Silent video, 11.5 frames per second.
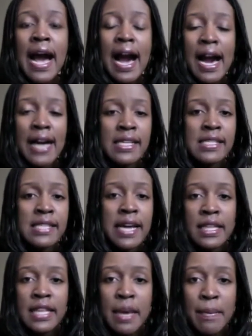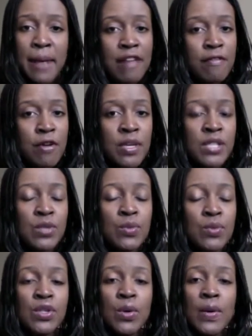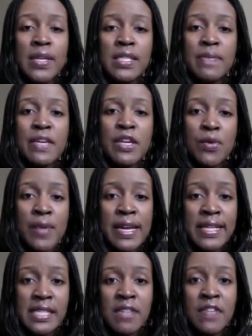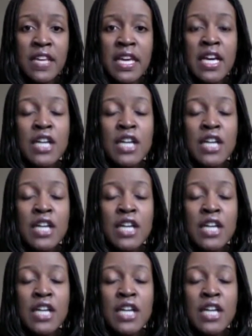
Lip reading: I decided that my focus was going to be creativity.